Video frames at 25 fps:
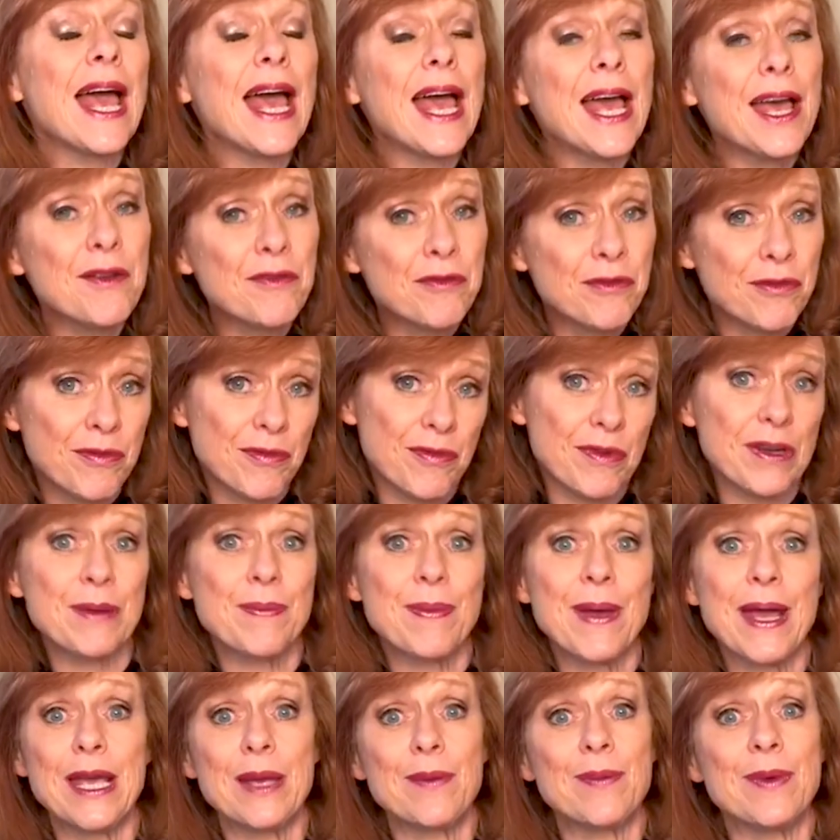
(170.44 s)
Every
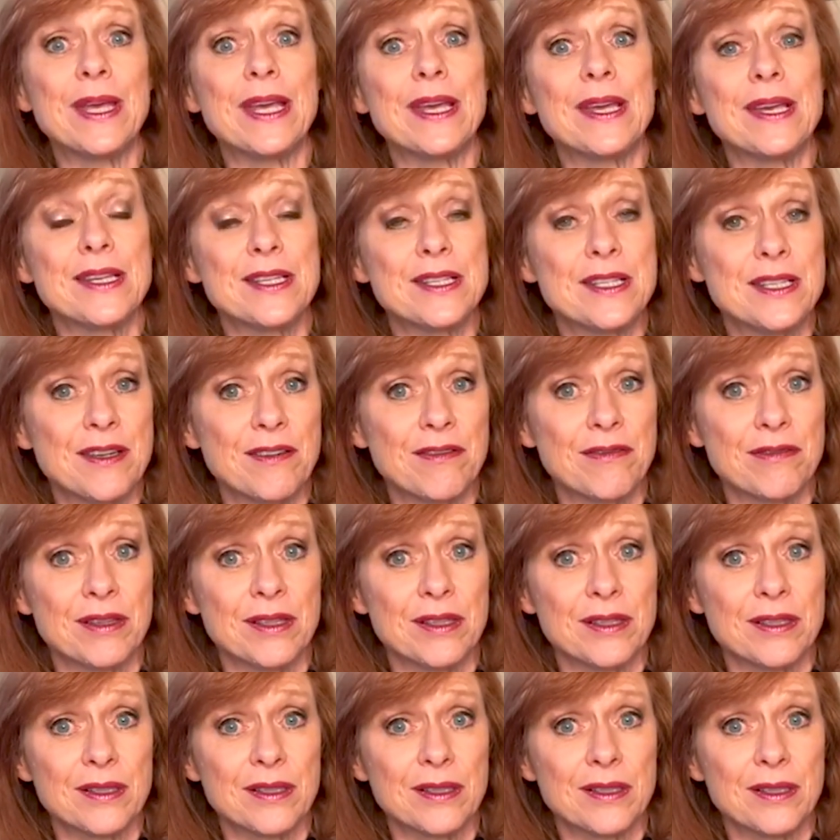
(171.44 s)
baby is
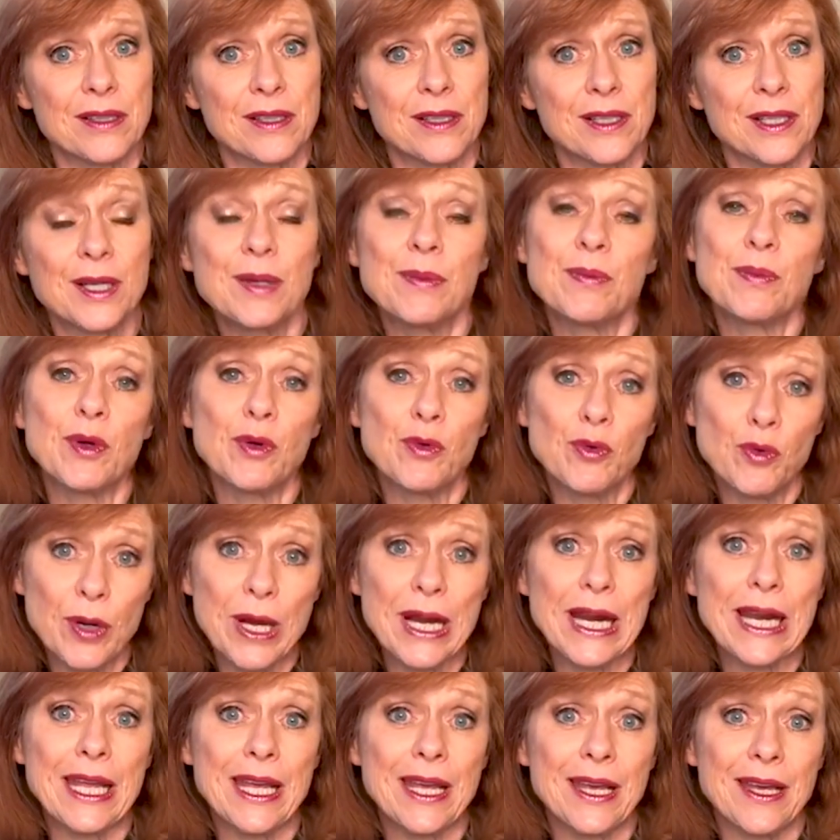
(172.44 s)
different, but
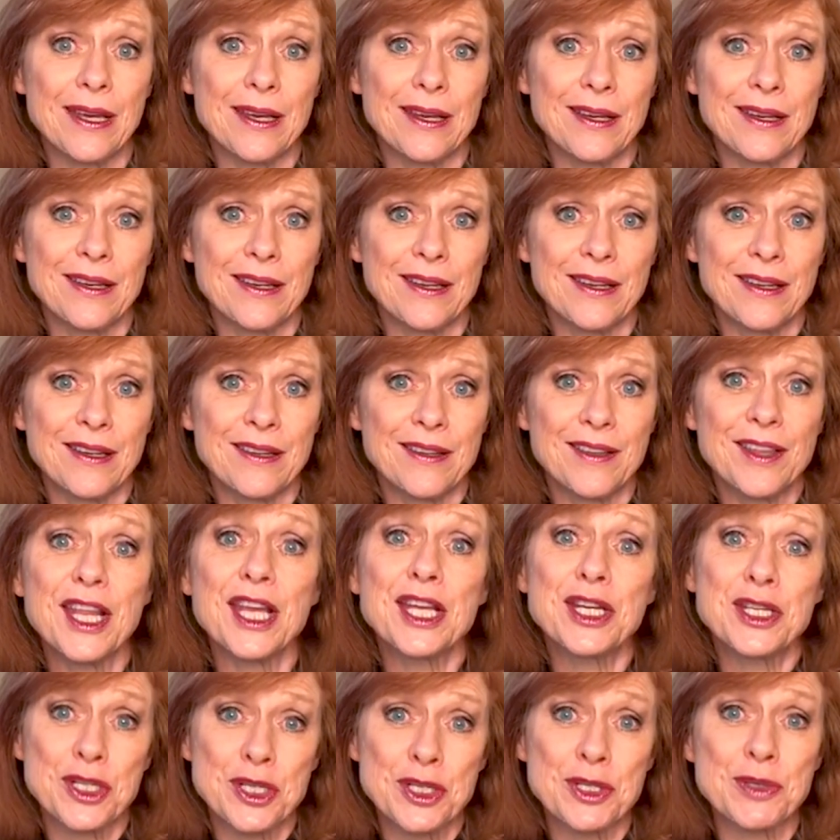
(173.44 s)
really,
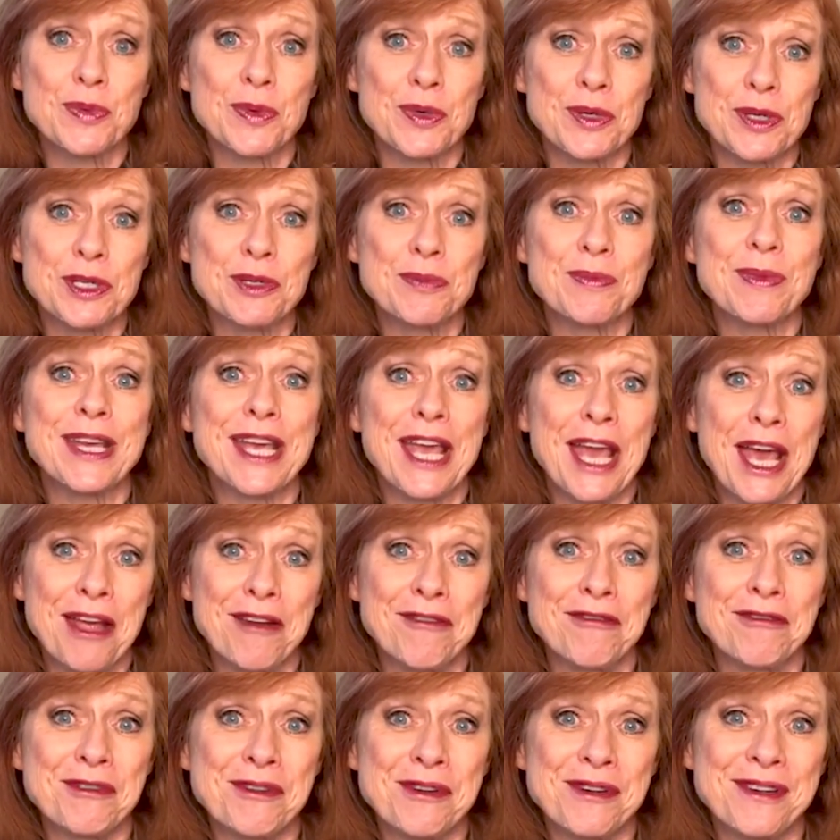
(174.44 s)
they just want to be
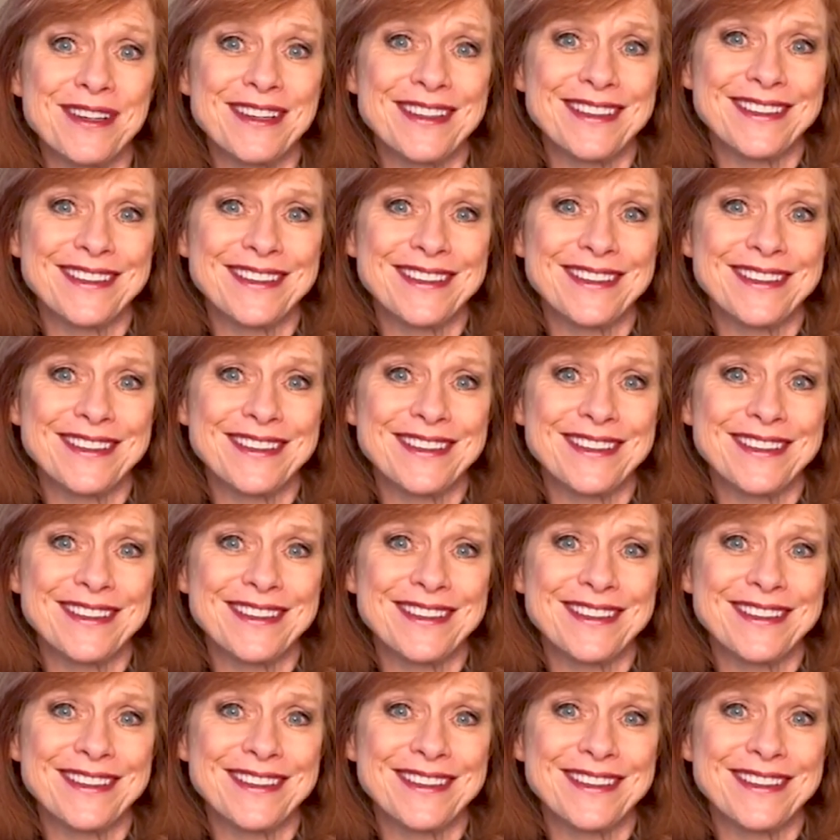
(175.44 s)
cared for.